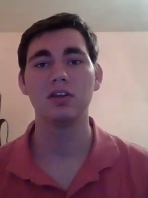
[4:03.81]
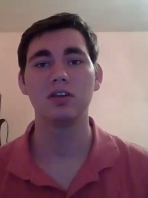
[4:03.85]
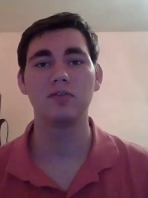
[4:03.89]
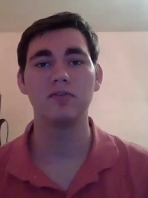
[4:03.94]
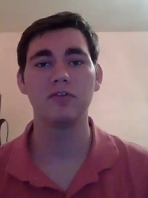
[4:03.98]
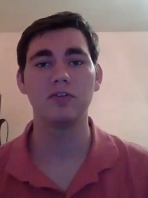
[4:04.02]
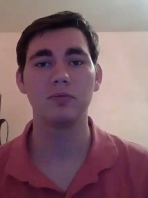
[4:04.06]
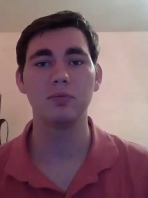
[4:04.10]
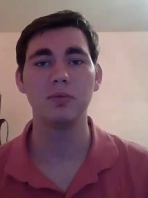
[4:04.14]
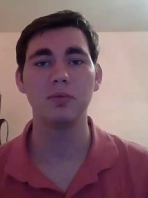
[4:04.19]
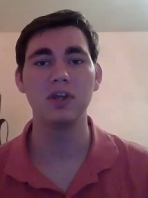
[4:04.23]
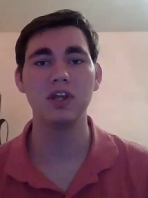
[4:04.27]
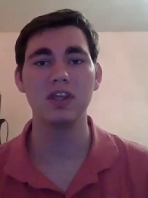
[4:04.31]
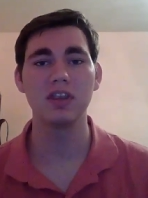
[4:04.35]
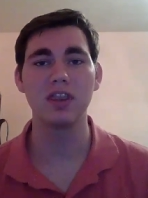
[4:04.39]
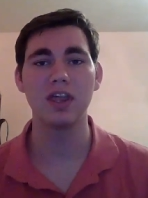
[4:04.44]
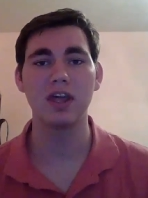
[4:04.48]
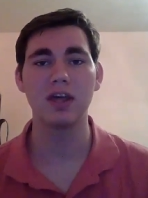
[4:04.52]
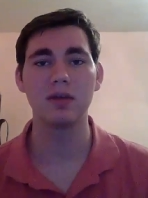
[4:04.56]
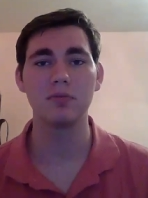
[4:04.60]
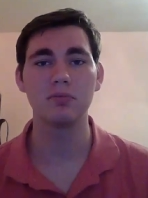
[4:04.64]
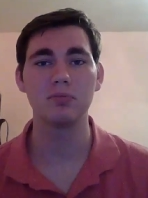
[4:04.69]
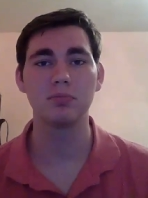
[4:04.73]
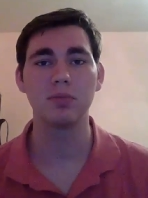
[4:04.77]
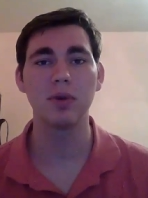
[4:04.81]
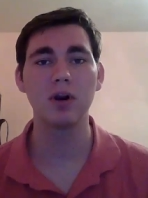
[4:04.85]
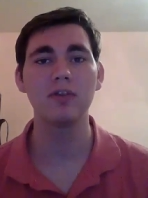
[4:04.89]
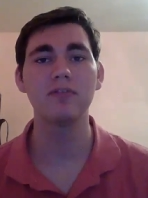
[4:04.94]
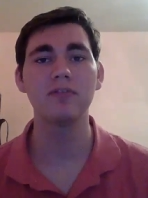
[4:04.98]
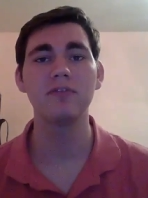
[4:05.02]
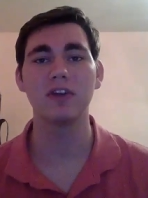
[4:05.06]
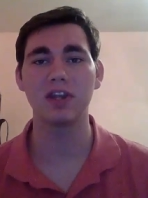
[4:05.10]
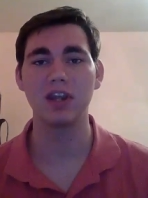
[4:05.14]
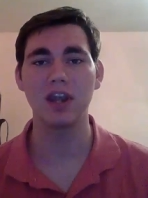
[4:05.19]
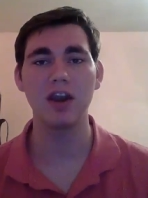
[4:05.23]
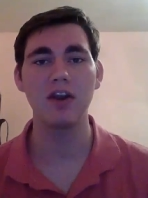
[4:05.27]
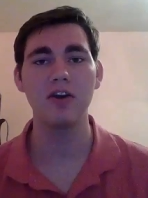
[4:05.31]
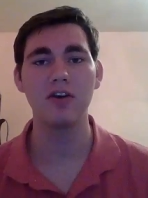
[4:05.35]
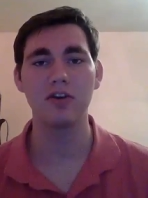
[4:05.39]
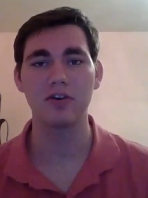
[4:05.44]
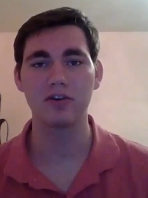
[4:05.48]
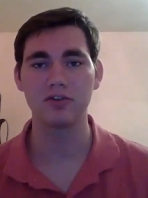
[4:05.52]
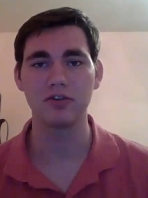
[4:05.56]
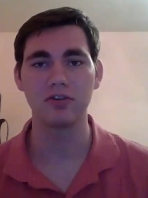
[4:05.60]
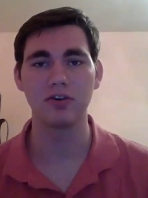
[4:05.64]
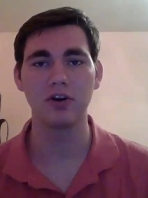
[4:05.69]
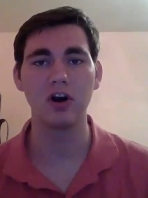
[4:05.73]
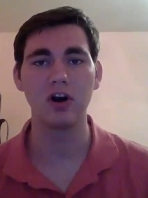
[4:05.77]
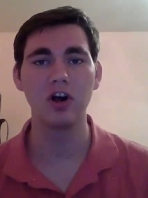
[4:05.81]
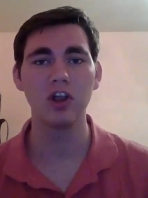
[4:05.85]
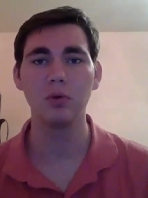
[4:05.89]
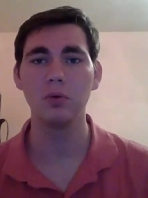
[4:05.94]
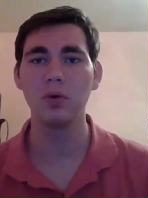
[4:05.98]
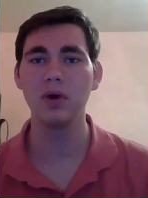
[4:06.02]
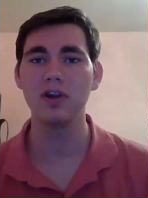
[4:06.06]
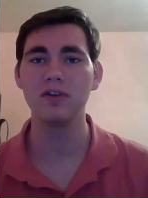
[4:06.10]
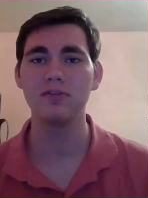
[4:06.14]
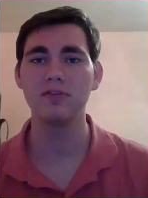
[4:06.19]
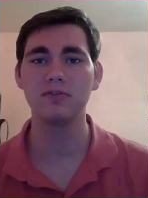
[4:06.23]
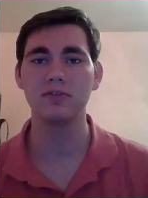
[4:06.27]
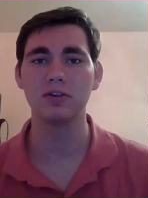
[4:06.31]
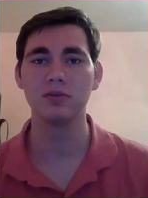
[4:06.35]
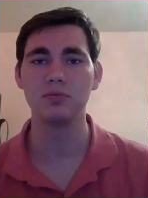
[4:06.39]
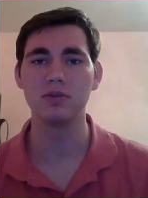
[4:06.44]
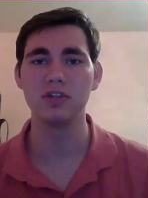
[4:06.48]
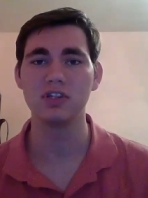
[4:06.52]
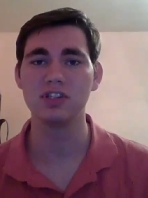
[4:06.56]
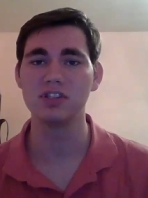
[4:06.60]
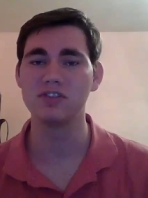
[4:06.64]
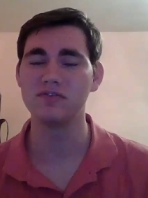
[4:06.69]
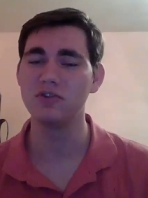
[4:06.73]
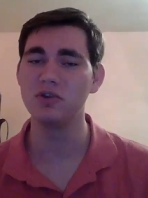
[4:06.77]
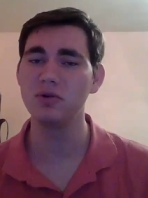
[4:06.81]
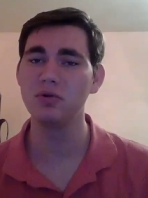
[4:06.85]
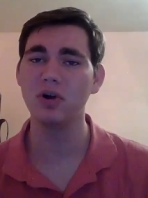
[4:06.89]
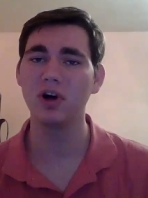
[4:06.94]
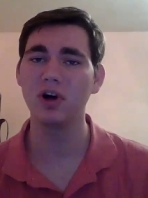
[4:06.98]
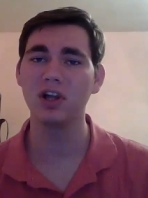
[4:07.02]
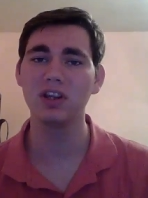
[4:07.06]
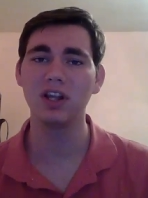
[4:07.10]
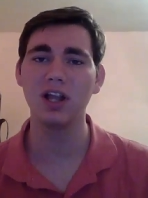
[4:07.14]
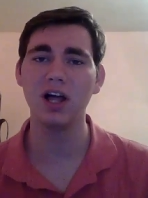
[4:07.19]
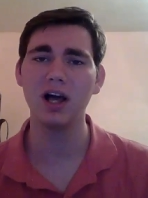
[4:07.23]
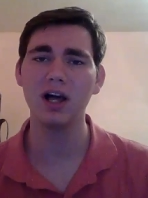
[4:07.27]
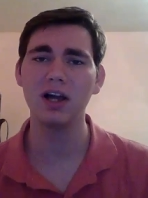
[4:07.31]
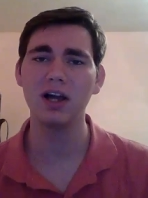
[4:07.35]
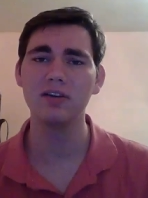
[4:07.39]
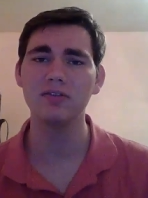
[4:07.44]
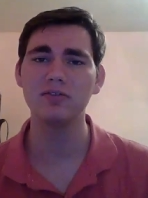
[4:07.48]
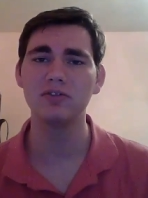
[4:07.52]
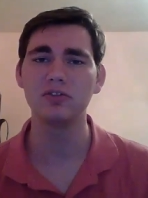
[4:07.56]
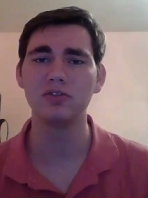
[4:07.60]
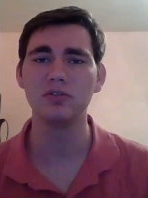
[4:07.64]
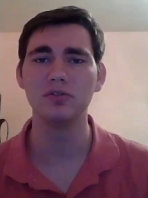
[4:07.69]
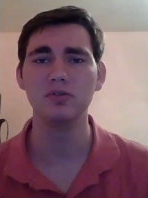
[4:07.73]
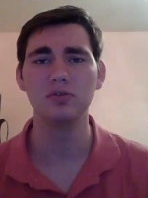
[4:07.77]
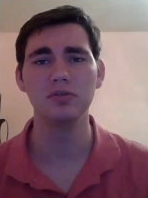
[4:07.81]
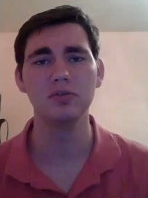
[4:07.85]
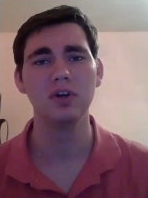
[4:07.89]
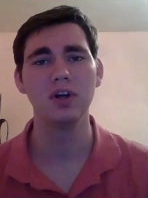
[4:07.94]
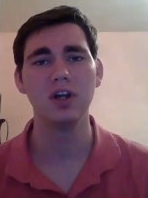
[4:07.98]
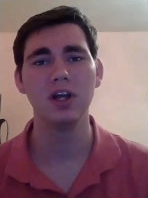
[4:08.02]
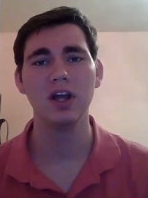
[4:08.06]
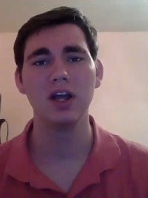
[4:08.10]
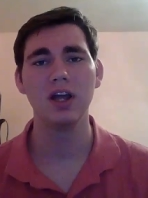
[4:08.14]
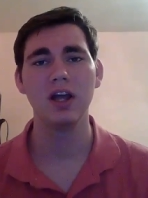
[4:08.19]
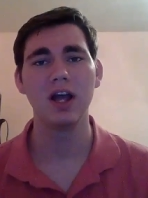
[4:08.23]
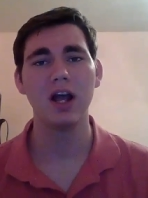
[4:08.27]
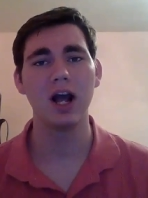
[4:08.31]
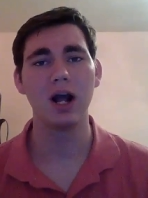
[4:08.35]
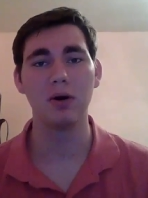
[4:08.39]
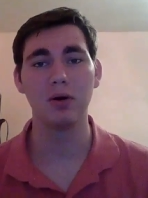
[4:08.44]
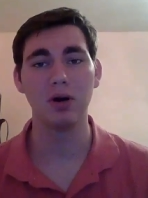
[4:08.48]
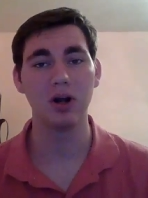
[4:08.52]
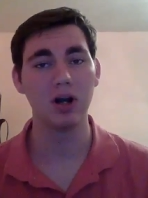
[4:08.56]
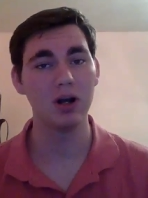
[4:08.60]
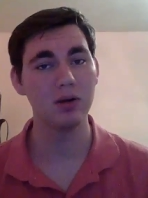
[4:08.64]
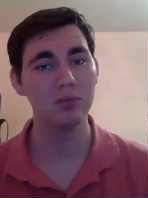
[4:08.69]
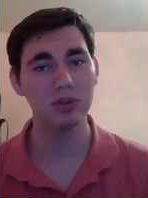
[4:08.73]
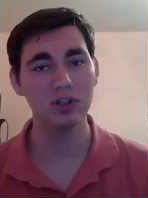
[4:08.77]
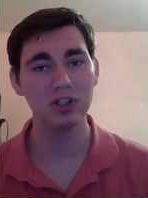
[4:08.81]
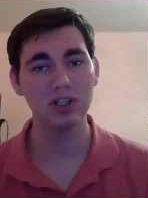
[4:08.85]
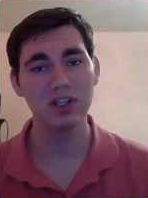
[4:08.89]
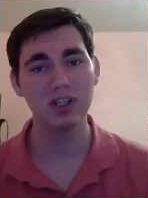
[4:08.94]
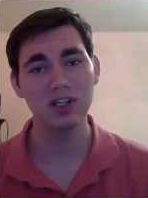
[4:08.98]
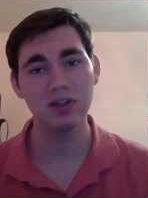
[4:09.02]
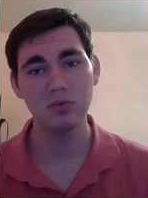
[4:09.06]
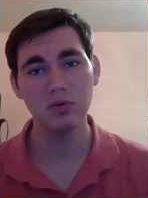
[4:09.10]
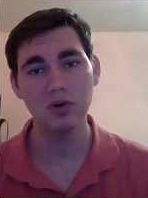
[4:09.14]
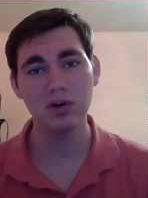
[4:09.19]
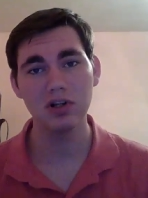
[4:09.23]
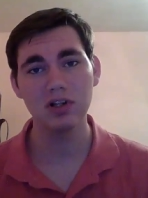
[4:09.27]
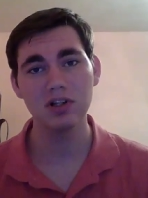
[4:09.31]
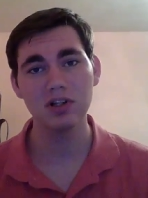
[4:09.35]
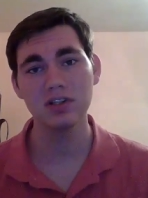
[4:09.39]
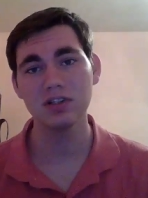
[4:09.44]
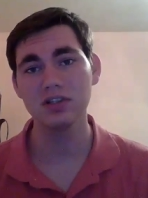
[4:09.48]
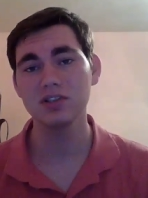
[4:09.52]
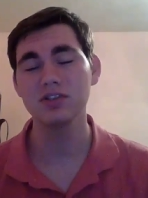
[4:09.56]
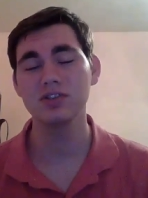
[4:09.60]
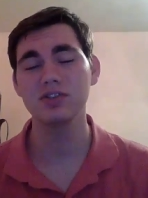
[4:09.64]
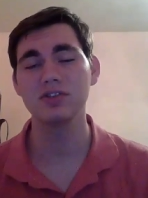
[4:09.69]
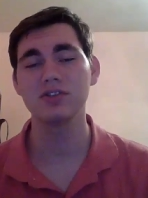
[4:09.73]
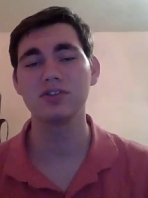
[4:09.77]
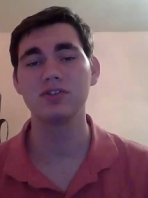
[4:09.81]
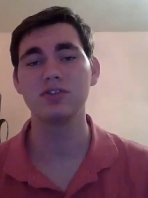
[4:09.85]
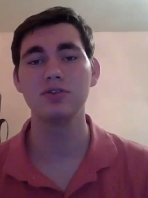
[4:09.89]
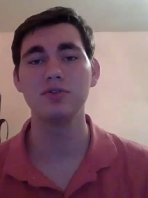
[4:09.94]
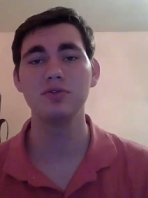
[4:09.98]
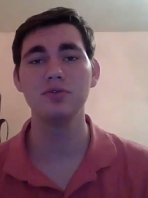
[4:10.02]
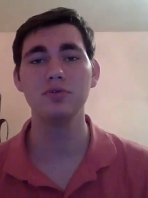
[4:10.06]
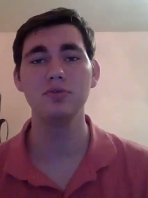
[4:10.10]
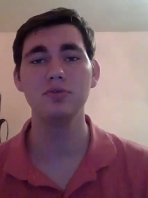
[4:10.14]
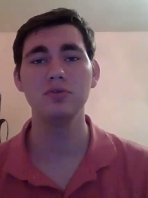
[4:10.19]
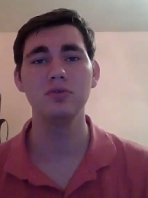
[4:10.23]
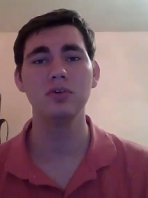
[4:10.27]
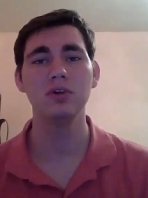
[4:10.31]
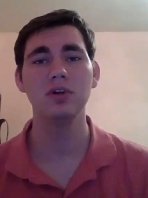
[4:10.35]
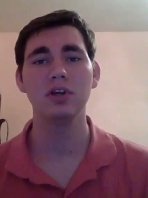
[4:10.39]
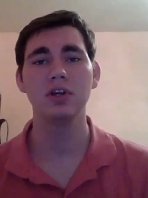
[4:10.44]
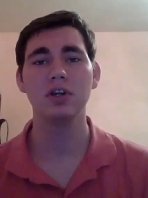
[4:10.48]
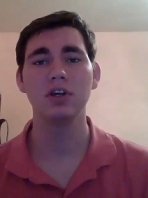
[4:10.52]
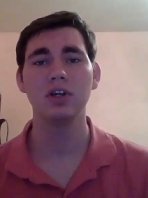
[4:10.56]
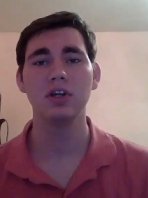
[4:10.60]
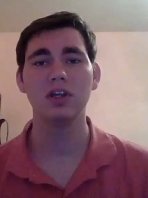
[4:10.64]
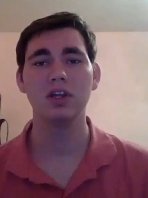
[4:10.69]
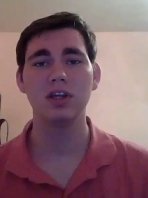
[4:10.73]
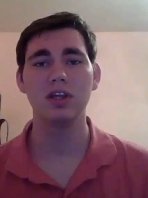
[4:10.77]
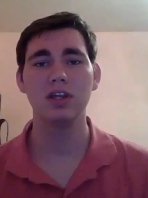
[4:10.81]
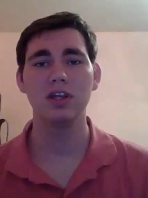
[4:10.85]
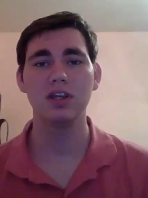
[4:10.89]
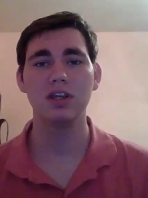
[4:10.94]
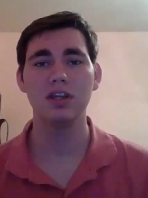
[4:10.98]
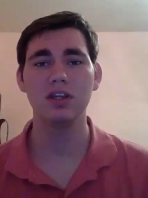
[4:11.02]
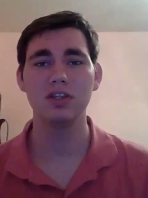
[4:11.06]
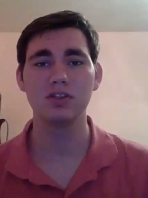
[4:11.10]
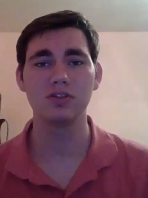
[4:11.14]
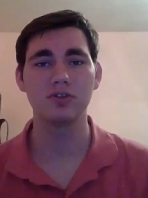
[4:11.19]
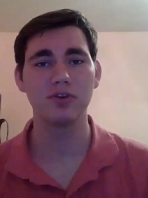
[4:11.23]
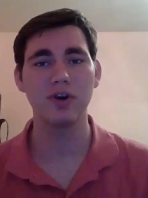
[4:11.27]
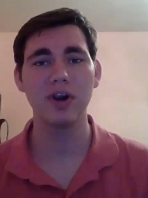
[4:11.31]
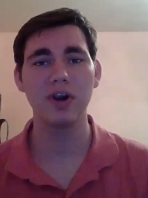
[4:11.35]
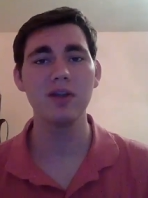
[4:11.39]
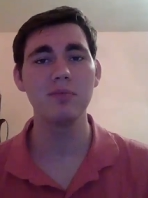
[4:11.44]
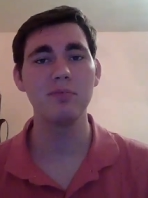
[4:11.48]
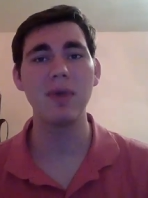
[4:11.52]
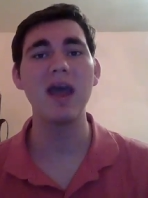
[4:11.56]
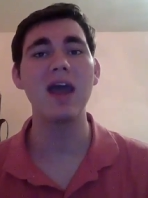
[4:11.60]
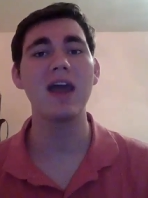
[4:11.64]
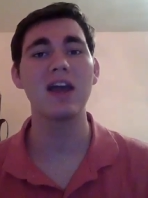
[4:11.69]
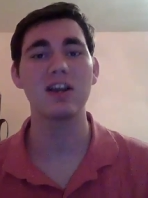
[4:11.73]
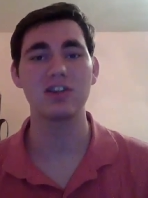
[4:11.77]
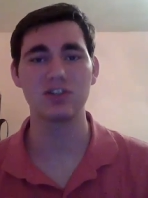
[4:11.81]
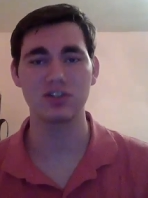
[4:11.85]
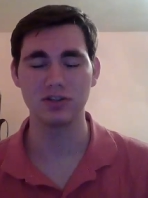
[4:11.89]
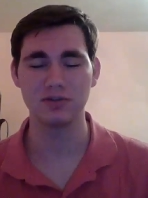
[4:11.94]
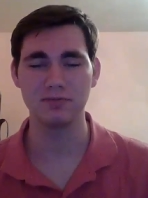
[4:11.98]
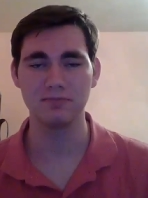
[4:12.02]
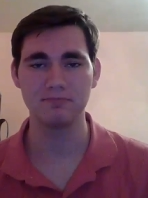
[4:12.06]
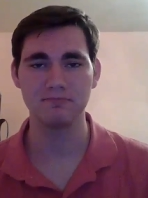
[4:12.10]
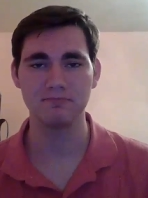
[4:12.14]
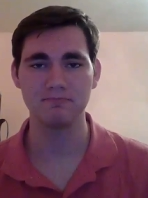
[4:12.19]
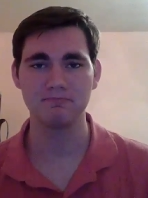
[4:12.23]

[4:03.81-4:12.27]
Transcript: for being that perfect character, all the way from his view on life to how humble he was to his great passion.